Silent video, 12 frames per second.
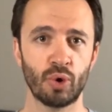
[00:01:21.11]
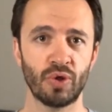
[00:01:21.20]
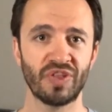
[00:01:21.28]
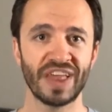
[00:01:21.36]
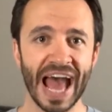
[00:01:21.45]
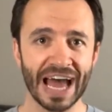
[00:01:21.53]

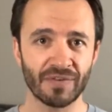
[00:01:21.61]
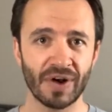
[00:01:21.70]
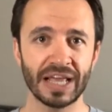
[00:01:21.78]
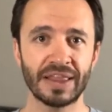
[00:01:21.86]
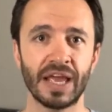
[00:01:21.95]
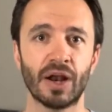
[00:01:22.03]
That
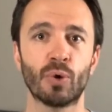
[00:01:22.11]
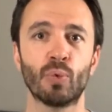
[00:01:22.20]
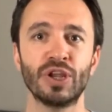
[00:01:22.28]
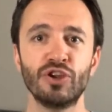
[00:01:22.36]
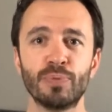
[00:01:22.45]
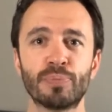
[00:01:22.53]
right there,
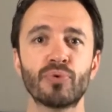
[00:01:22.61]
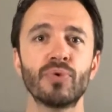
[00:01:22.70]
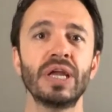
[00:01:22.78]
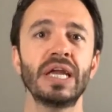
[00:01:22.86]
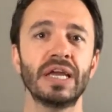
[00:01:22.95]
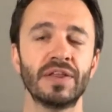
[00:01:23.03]
when you
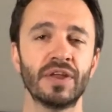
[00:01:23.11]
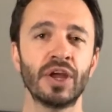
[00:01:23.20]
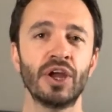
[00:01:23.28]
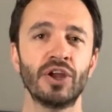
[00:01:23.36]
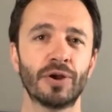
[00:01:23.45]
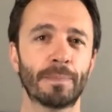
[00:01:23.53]
breathe,
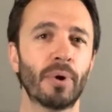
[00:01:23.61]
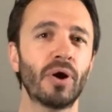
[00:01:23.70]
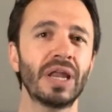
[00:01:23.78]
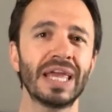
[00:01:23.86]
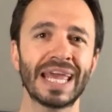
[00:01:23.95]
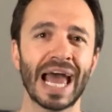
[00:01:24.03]
you're
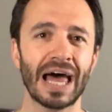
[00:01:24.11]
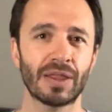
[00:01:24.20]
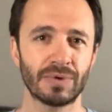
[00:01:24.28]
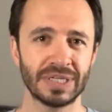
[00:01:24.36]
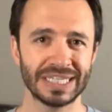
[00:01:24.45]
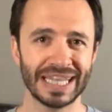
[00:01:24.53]
burning
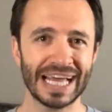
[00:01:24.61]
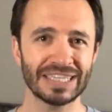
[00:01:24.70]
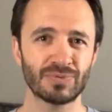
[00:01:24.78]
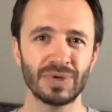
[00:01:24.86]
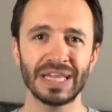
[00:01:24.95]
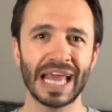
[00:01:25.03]
calories, and that's
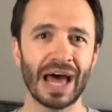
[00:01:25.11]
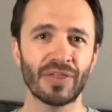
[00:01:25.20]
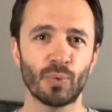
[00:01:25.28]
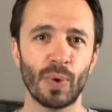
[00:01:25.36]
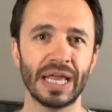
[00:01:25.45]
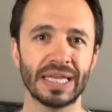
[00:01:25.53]
really how the
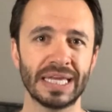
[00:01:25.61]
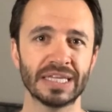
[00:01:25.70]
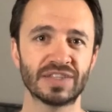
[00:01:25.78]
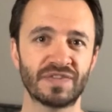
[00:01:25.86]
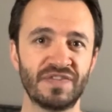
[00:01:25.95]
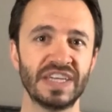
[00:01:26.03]
weight
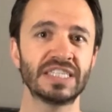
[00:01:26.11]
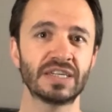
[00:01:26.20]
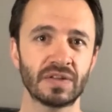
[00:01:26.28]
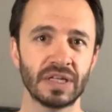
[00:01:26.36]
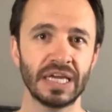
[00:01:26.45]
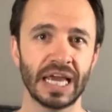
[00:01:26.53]
gets
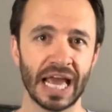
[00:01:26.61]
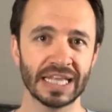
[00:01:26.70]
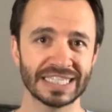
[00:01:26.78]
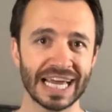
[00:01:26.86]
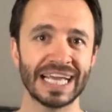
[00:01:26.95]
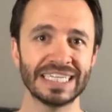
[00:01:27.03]
physically and
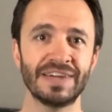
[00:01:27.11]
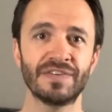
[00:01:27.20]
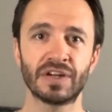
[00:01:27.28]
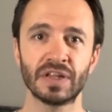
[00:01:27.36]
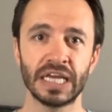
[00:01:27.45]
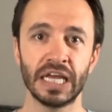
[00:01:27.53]

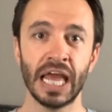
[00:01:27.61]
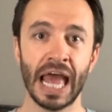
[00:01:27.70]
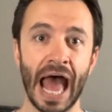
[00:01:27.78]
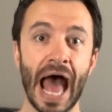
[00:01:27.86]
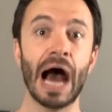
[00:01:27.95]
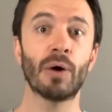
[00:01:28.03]
scientifically
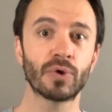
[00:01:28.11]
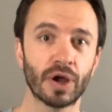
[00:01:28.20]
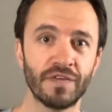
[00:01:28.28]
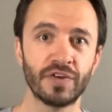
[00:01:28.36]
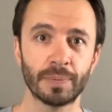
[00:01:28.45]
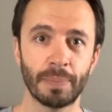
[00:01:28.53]
out
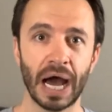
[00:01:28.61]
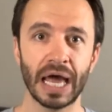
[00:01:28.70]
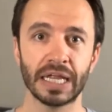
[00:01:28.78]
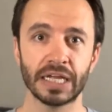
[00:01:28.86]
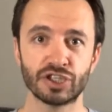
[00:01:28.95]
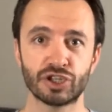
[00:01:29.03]
of your
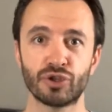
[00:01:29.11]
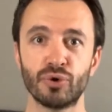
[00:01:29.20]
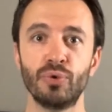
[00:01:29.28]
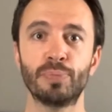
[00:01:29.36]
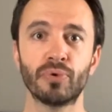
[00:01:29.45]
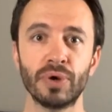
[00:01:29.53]
body. It's
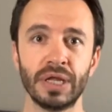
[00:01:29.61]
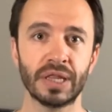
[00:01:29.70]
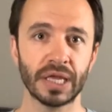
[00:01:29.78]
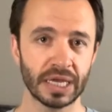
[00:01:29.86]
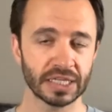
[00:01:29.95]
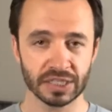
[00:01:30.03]
through
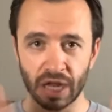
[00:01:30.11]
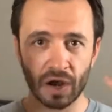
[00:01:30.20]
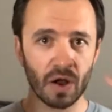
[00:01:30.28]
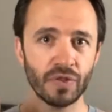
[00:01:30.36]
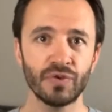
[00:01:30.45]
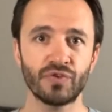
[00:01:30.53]
breathing. It's not
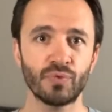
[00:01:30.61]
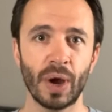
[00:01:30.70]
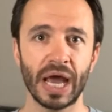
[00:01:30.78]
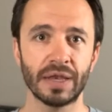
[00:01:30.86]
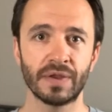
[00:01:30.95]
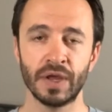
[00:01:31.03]
all the
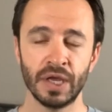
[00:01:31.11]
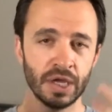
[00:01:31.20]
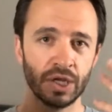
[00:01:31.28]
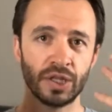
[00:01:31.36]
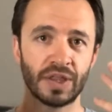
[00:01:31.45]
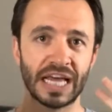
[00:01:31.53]
sweat.
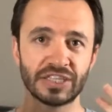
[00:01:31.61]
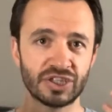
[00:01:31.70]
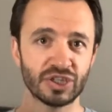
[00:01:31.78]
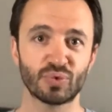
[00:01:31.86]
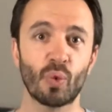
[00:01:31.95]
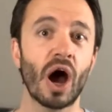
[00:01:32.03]
That's
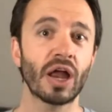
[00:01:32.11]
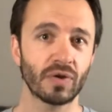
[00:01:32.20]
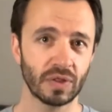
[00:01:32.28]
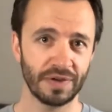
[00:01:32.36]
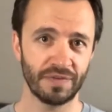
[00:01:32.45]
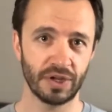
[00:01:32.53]
just water
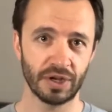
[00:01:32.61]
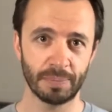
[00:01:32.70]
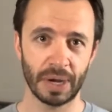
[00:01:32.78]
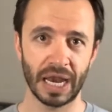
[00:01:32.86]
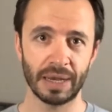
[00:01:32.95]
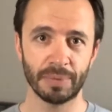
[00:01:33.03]
leaving your
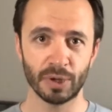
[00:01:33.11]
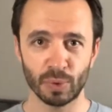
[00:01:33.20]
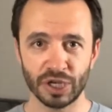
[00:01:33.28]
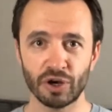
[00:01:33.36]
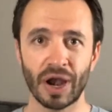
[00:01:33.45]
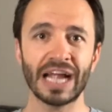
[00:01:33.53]
body. But when
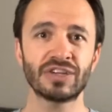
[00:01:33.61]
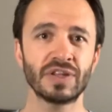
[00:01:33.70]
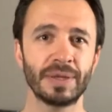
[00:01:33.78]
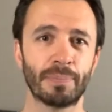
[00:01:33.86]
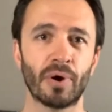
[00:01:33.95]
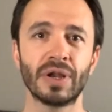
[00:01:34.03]
you're
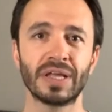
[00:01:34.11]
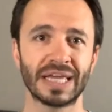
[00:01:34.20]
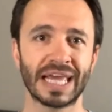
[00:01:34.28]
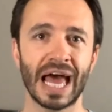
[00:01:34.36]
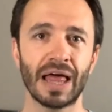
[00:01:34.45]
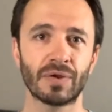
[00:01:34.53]
actually burning the
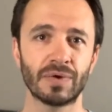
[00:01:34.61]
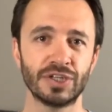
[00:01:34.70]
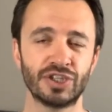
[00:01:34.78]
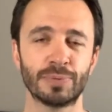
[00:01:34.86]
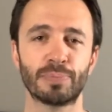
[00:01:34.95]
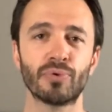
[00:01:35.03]
calories,
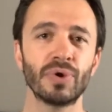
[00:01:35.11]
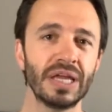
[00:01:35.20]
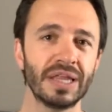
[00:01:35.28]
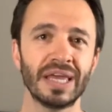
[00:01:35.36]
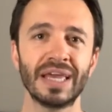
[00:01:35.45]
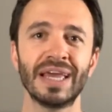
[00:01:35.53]
you're
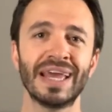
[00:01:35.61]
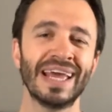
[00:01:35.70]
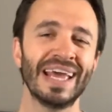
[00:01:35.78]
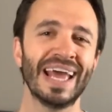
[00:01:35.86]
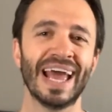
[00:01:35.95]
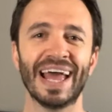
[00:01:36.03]
breathing,
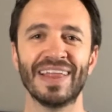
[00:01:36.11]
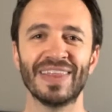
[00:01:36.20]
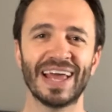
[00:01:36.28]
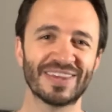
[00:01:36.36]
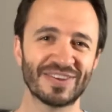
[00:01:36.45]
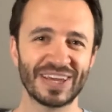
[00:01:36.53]
and
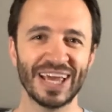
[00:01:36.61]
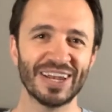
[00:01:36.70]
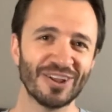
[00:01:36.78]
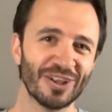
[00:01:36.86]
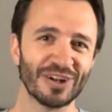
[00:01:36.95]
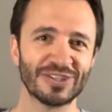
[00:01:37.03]
that's getting
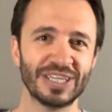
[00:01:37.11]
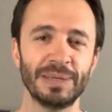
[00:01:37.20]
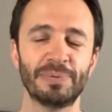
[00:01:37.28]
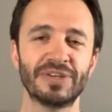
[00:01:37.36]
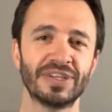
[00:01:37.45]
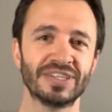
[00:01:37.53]
a little deep
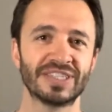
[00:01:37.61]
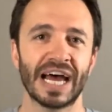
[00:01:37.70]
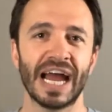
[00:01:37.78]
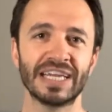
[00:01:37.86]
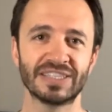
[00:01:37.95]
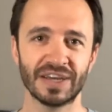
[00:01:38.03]
into the
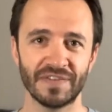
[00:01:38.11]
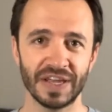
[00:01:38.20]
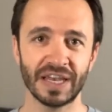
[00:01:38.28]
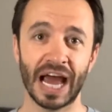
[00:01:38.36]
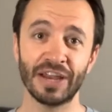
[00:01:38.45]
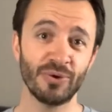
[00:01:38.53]
science of it.
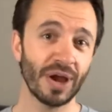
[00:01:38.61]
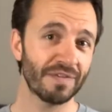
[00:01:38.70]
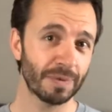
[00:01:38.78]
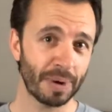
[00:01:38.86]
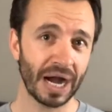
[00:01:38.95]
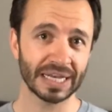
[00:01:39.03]
I do have
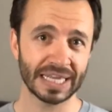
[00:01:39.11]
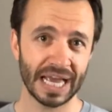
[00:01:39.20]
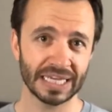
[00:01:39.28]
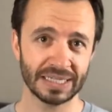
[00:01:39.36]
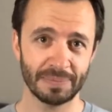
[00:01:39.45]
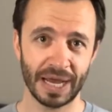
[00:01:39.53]
a
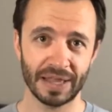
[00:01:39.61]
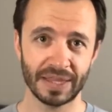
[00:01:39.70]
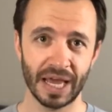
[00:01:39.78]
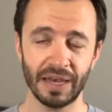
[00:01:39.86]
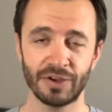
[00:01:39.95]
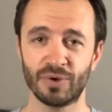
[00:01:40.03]
podcast about
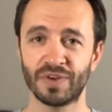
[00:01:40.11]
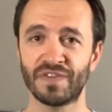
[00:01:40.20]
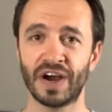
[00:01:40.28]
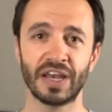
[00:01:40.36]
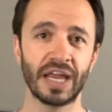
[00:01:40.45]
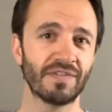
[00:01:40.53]
that. You can
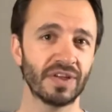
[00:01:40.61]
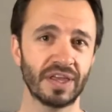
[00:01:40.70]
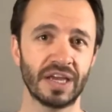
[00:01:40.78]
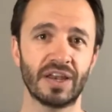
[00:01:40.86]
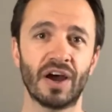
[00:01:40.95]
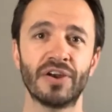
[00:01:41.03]
find
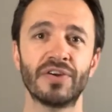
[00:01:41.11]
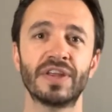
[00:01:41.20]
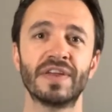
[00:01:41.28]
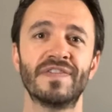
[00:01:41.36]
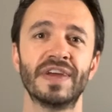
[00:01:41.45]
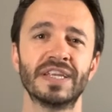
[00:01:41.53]
everything at
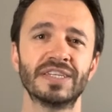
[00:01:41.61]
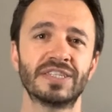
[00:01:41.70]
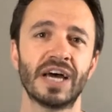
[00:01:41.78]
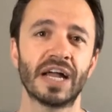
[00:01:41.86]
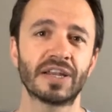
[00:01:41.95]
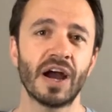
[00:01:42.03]

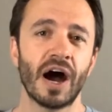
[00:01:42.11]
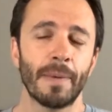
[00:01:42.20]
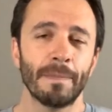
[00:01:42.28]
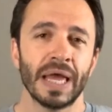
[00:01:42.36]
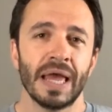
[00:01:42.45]
under10fitness.com.